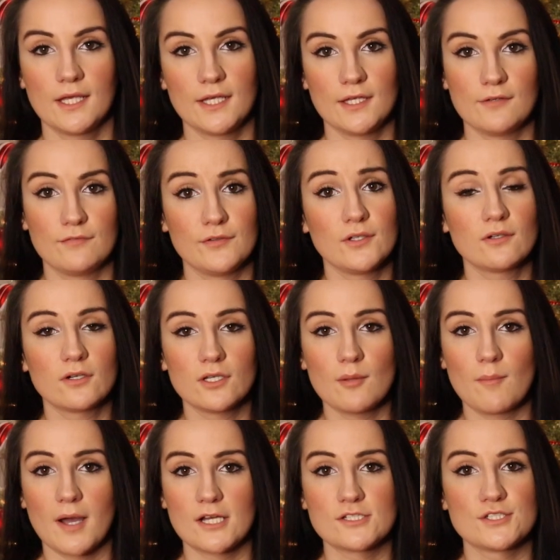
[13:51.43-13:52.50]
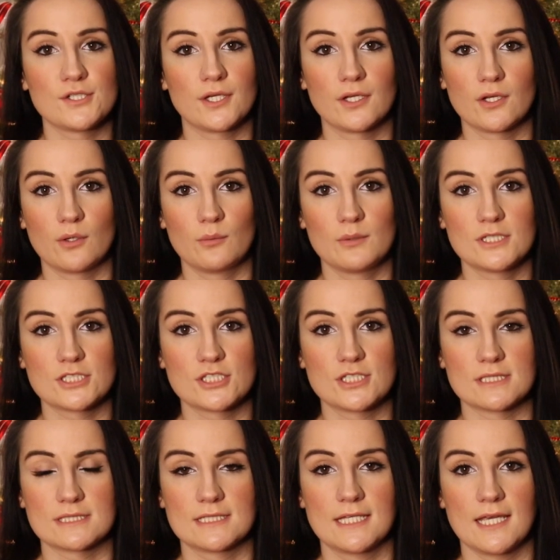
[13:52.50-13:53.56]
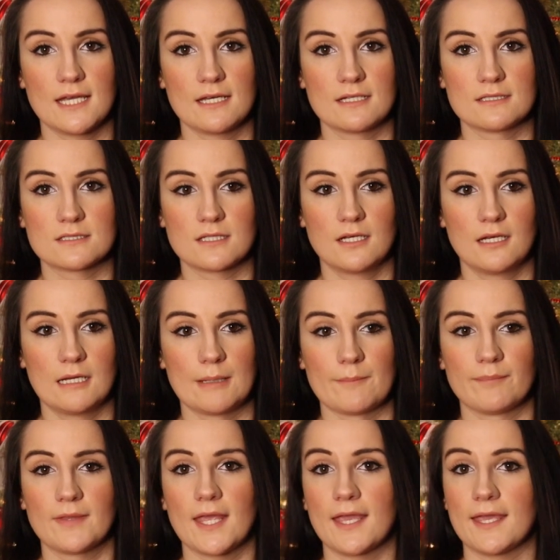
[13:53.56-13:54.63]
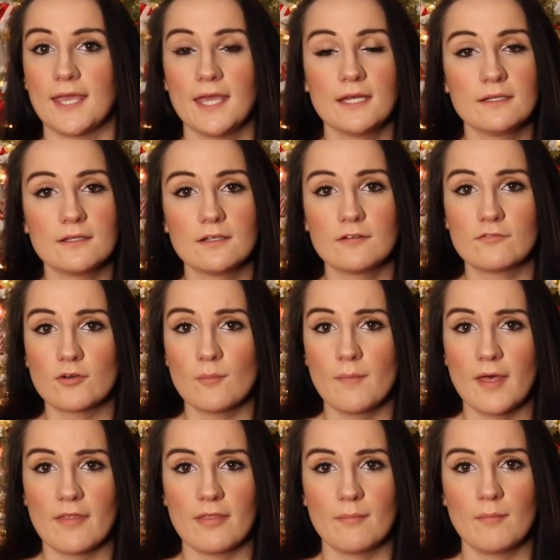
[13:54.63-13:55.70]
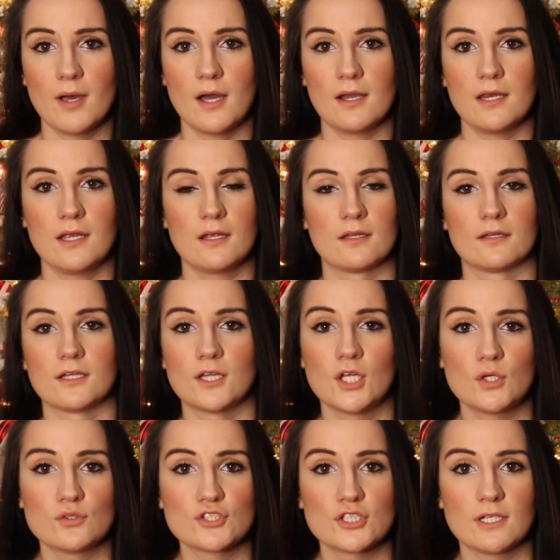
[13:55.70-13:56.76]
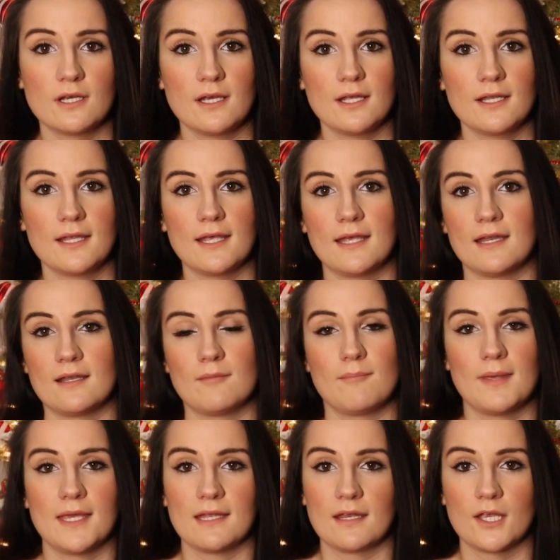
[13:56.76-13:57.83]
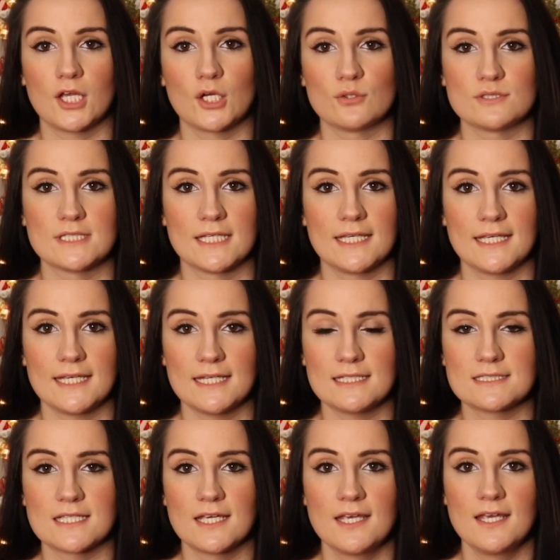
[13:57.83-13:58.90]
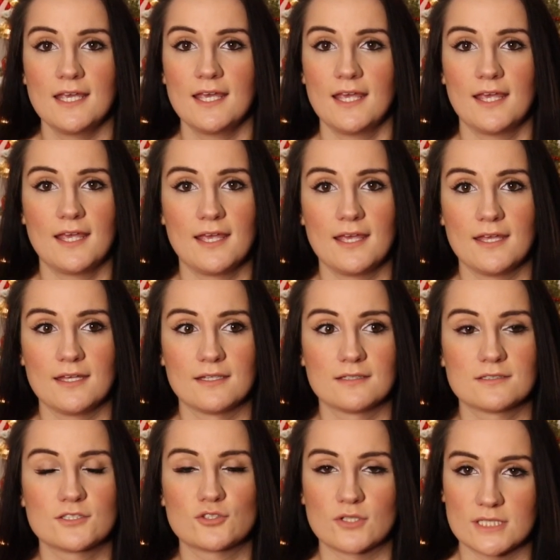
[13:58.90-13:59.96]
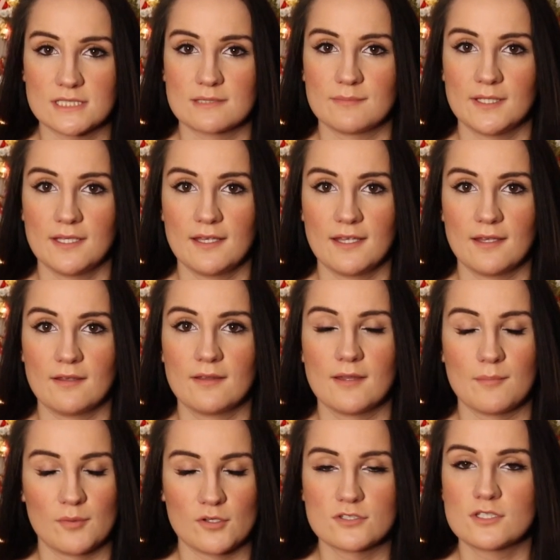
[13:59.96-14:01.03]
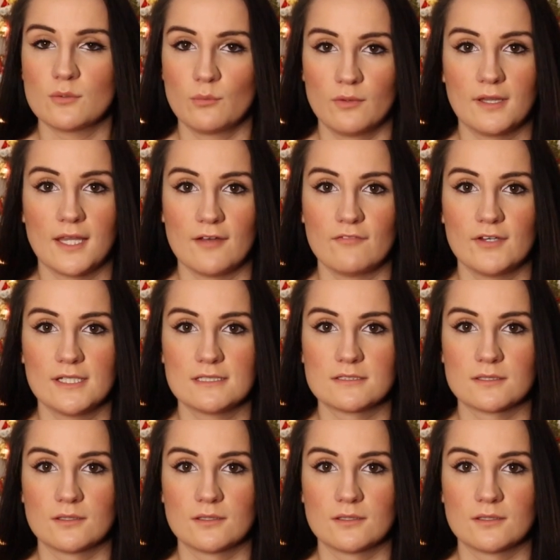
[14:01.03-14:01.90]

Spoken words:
If you're on a budget, you can always just get a candle from Bath & Body and the lotion and make it a cozy kit. And trust me, the person would love it.